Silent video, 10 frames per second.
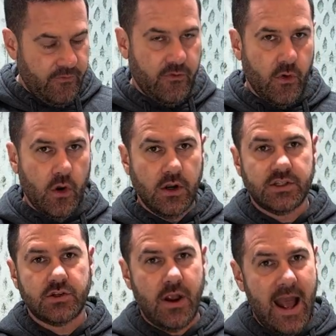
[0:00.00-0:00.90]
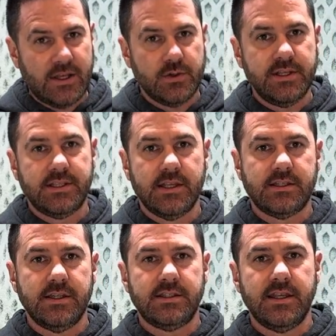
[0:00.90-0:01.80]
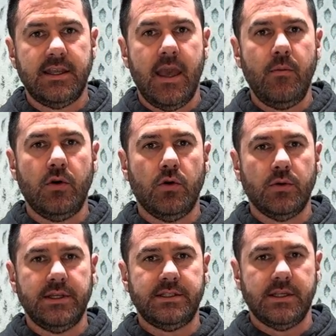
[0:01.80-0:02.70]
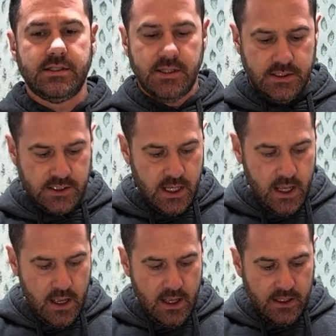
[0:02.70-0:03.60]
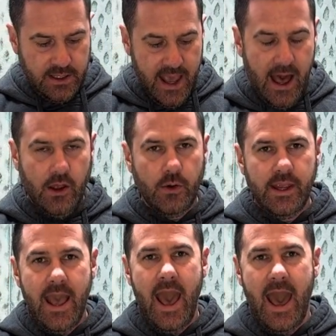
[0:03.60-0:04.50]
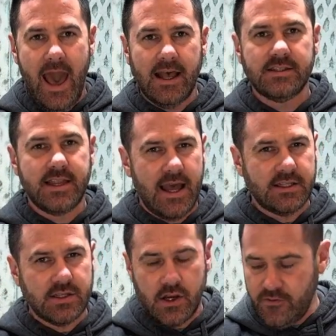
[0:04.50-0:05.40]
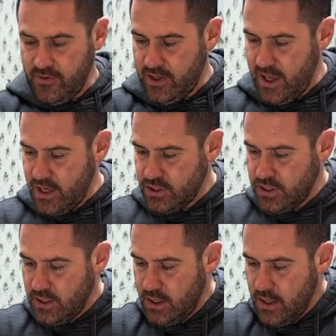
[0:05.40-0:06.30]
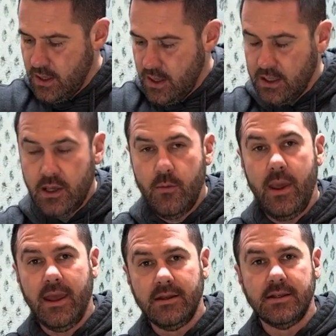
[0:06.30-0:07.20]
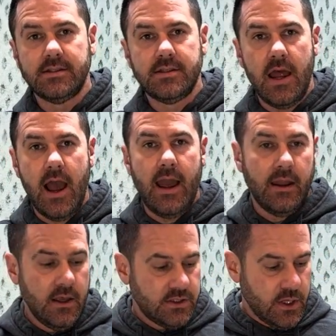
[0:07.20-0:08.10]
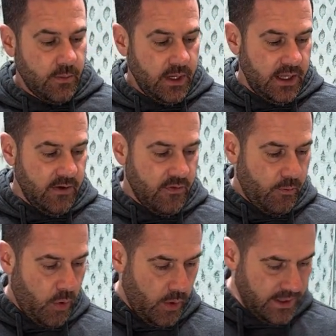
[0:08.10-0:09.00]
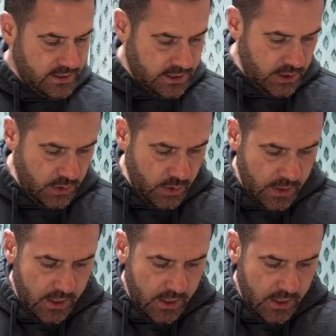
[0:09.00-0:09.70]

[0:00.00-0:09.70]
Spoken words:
for scratch resistance and chemical resistance. Gallery has that certification, Command does not. So I'm going to give a point to,